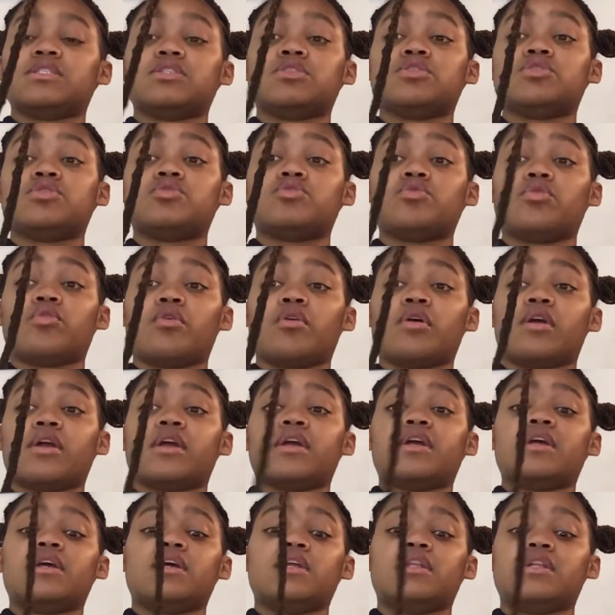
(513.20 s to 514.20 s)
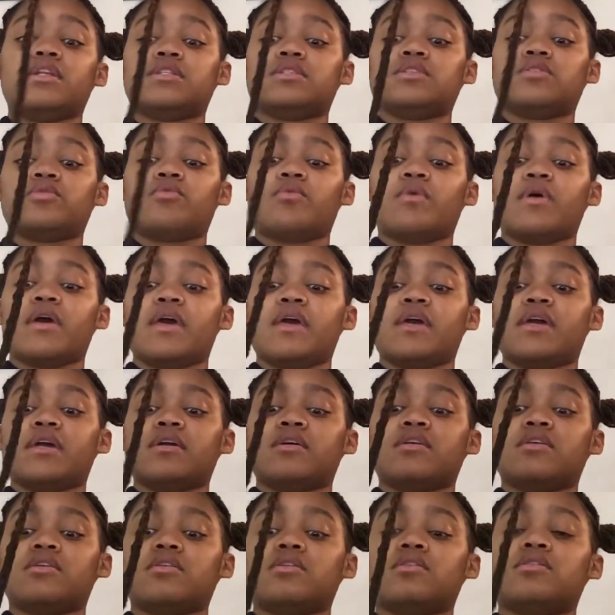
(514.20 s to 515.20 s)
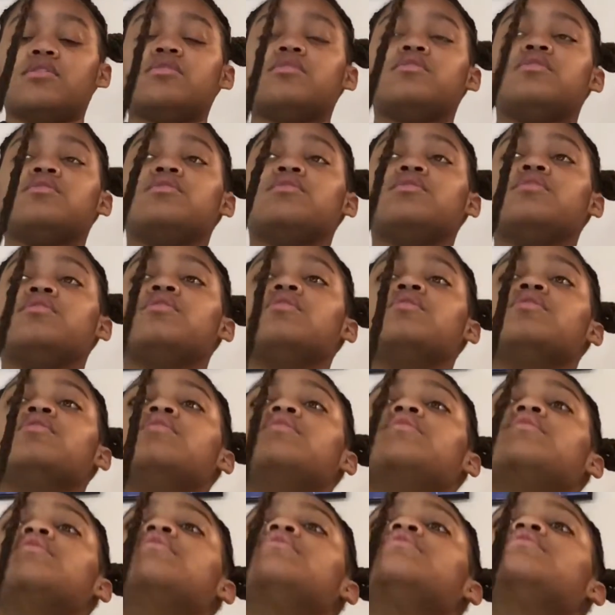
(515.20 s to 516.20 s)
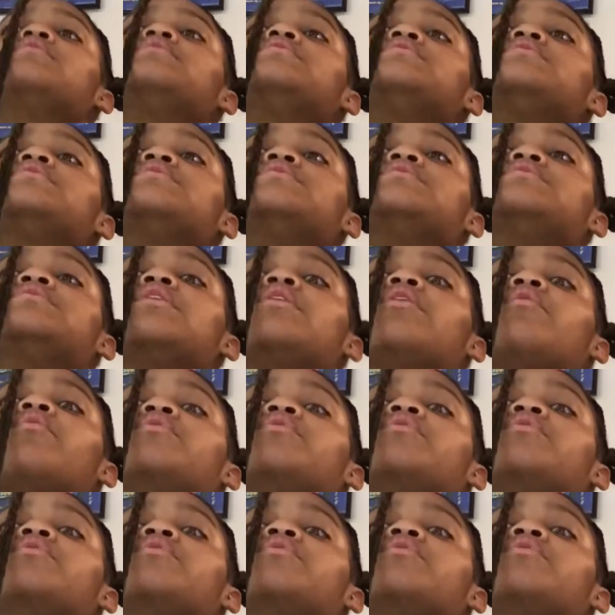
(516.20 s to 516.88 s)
a story and it's a way to show